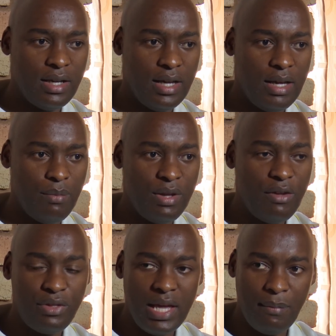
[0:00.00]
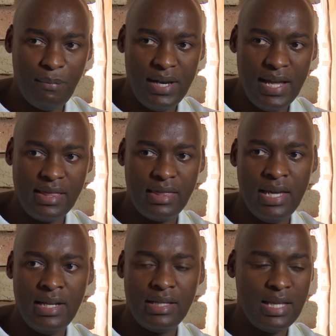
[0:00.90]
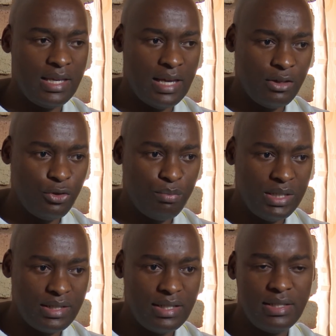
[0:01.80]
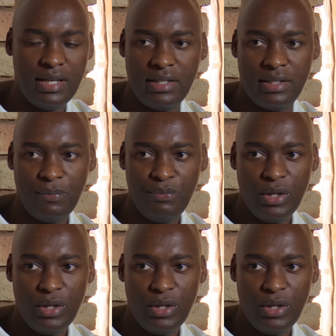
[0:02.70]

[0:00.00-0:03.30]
if they are black, then they get to be treated